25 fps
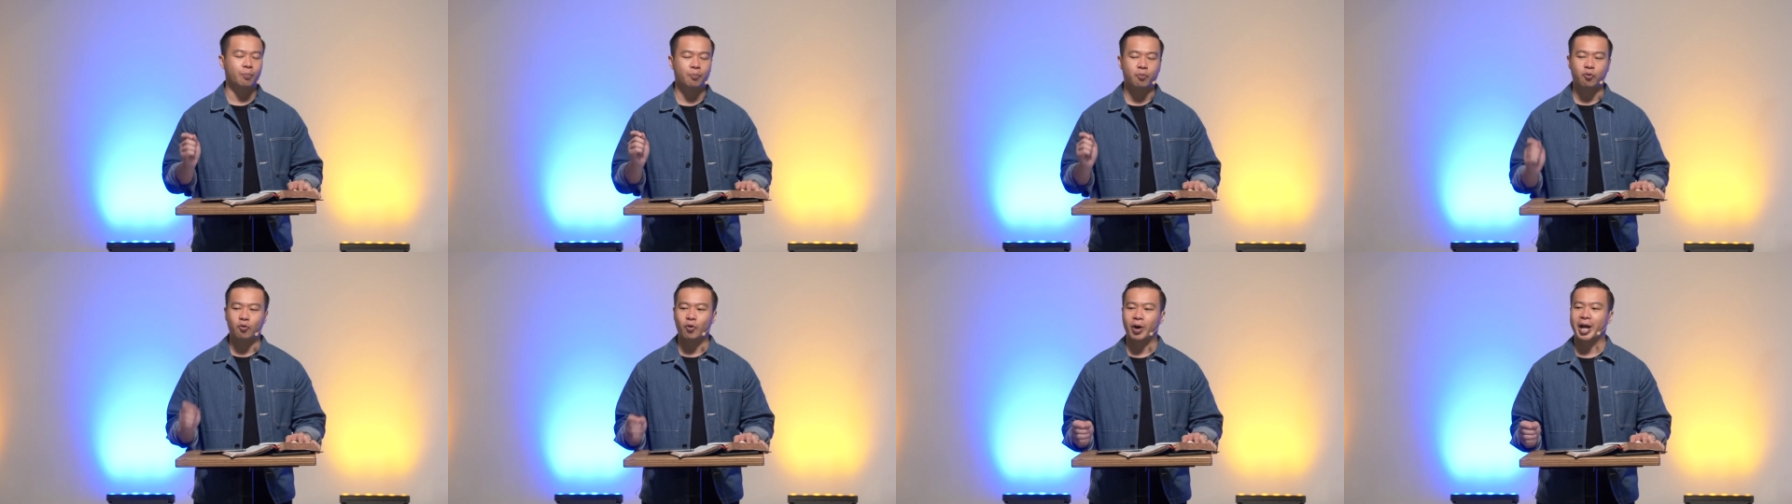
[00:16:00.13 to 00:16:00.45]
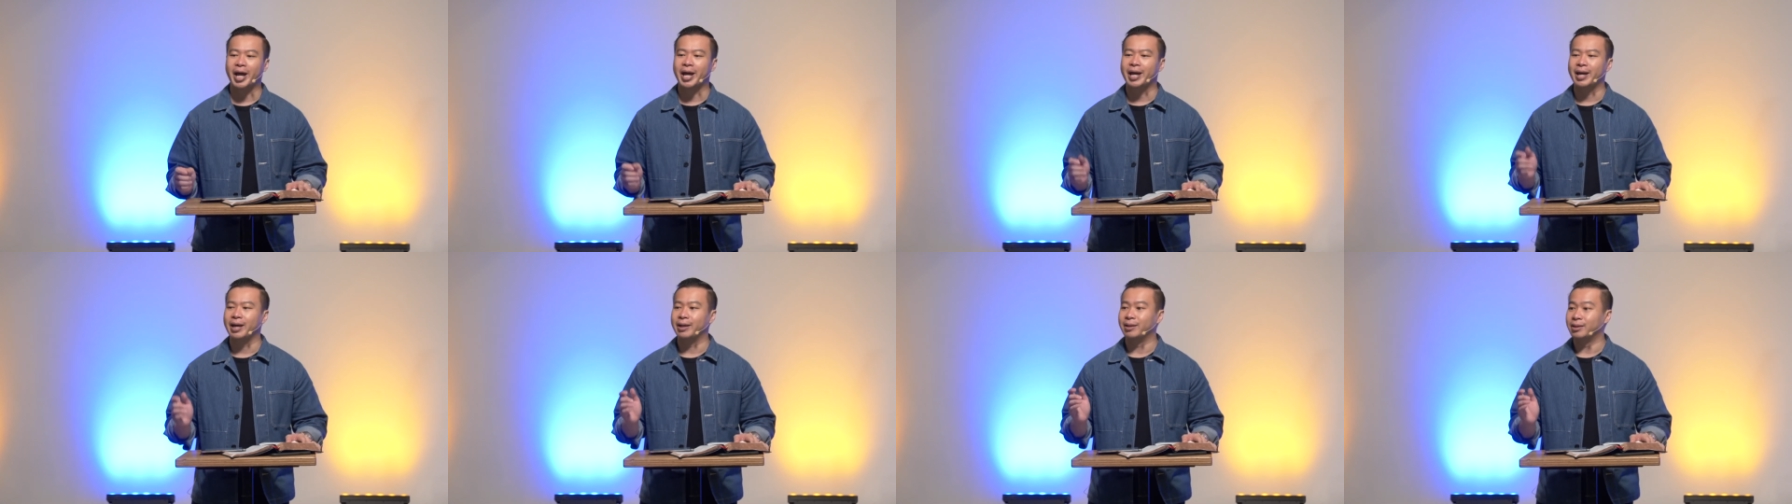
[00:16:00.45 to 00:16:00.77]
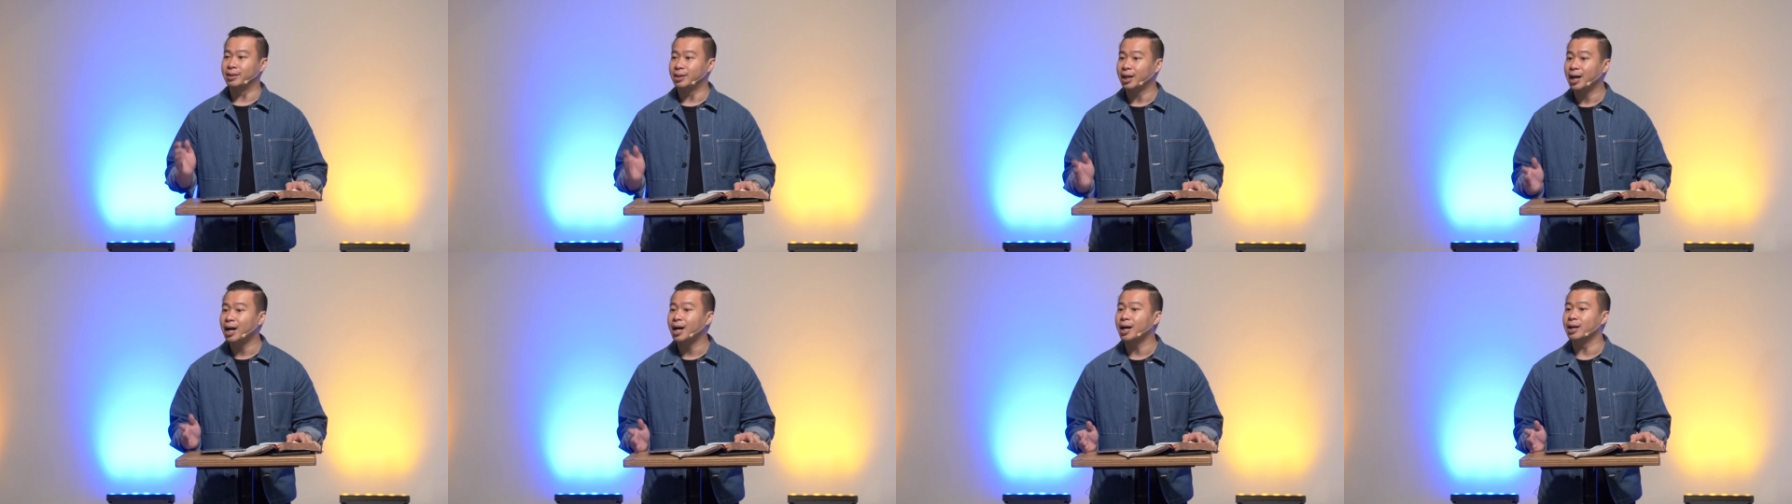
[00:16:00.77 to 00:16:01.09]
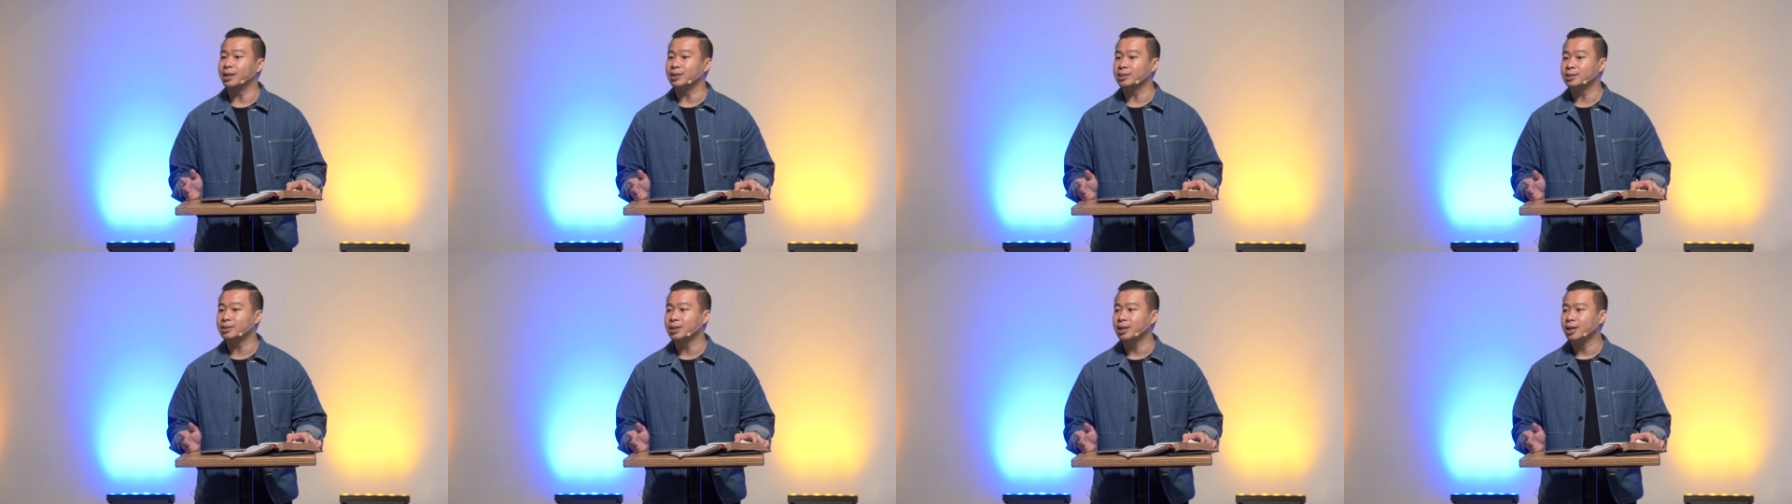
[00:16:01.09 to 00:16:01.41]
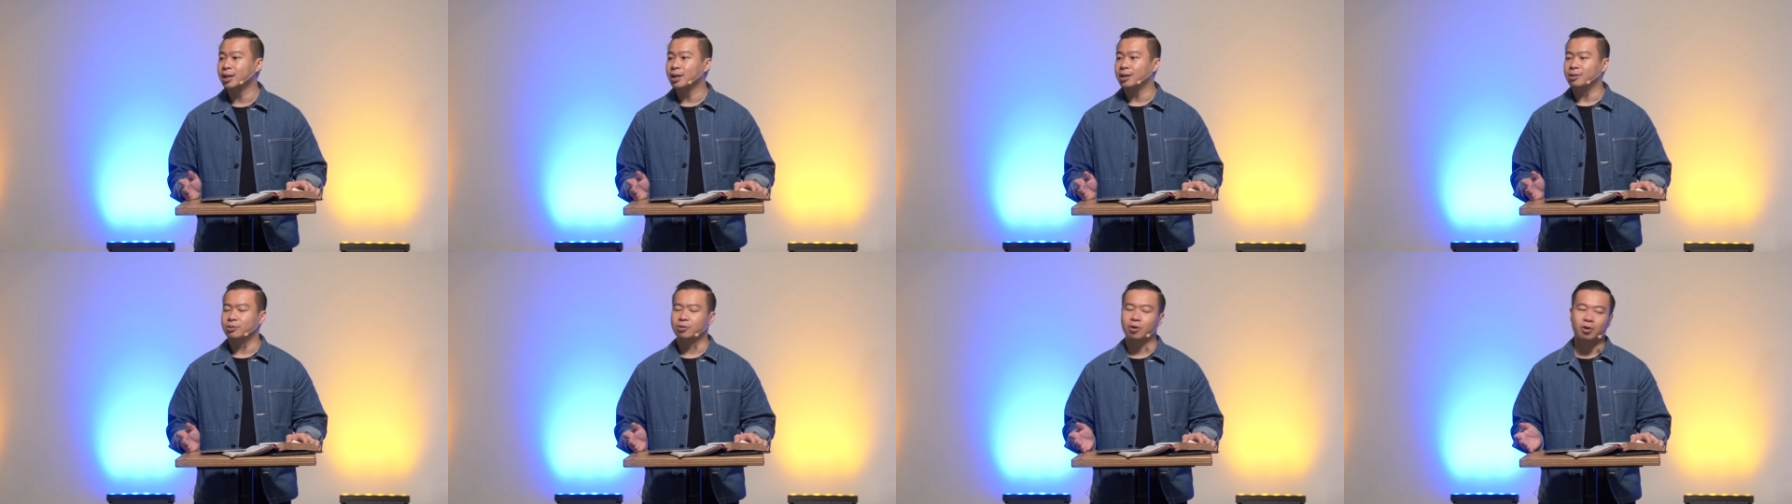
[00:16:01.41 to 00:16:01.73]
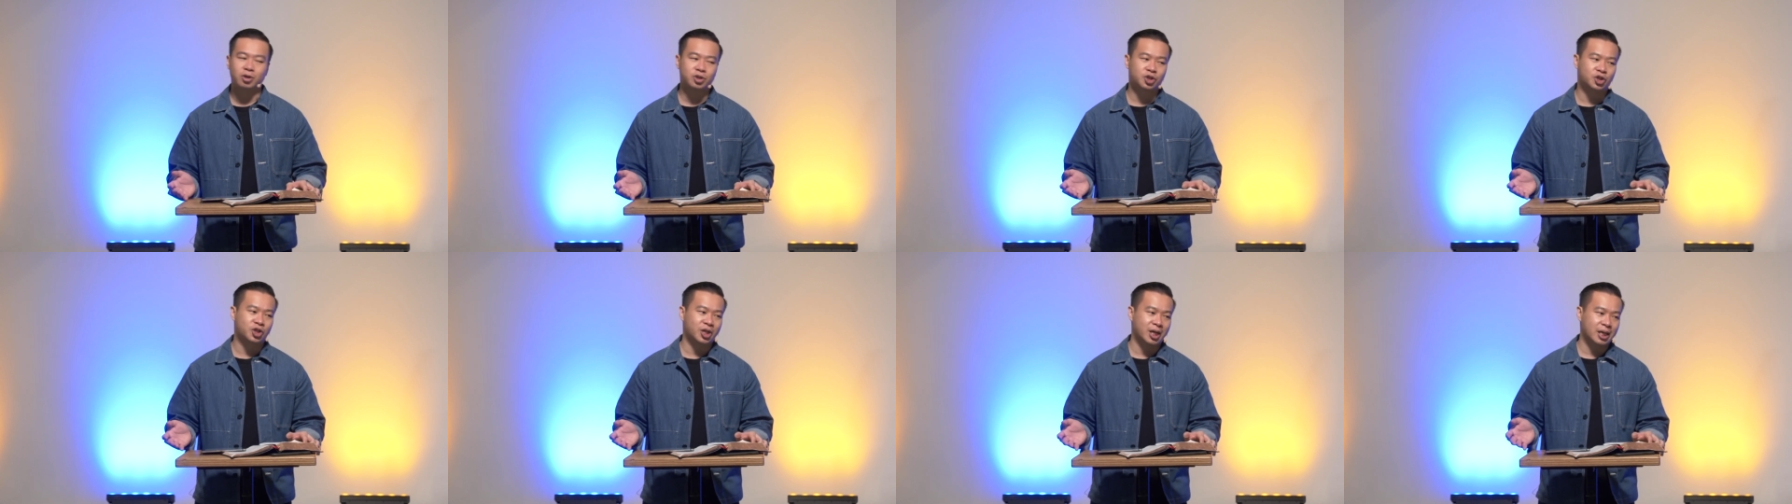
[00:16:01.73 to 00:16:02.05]
pray in tongues,
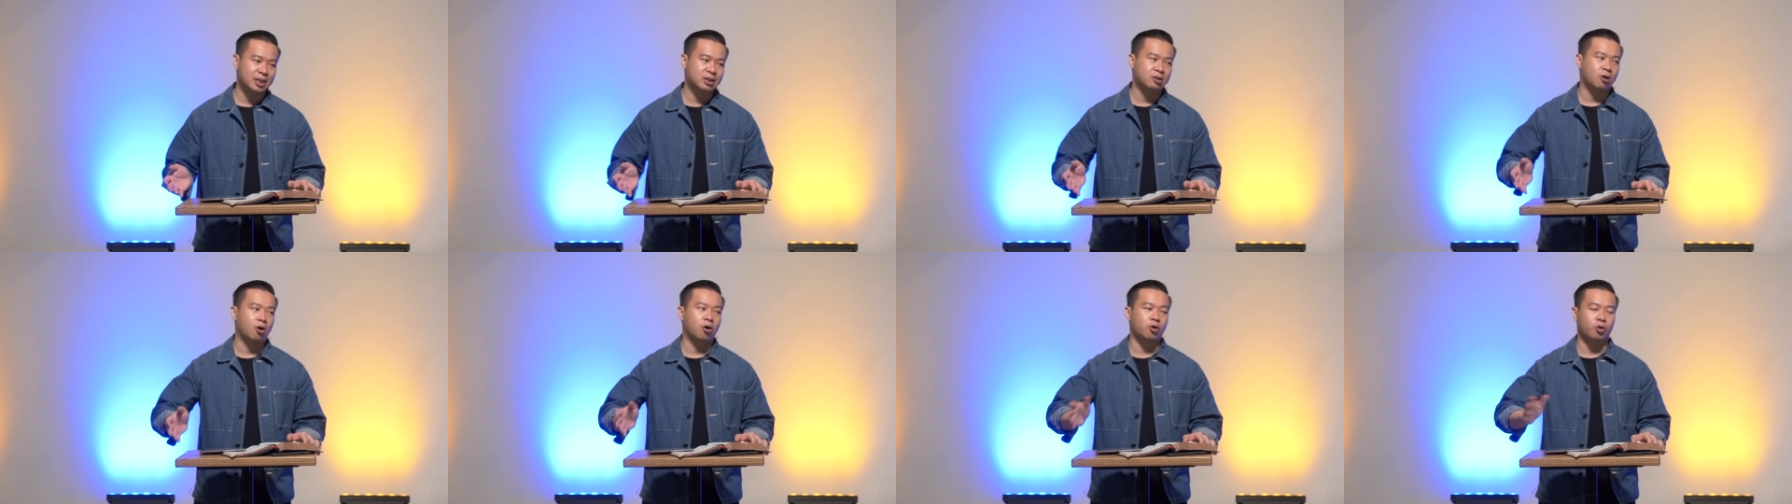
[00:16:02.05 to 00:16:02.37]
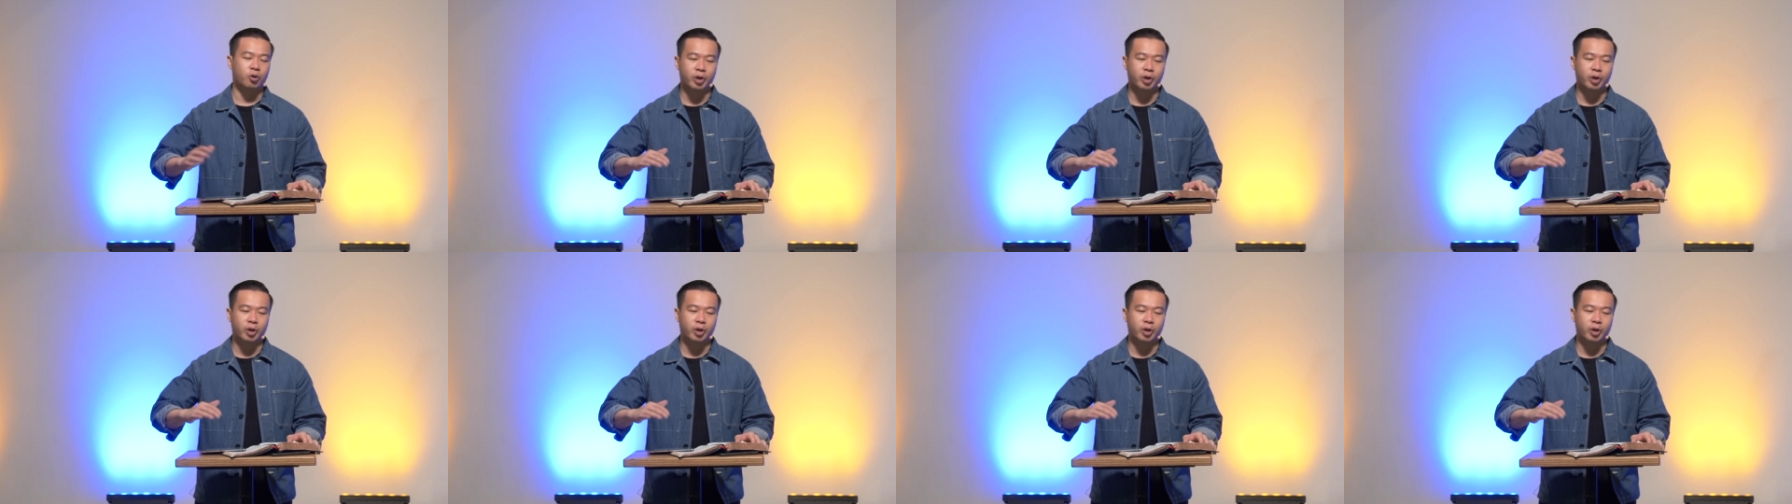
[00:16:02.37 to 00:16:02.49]
not just on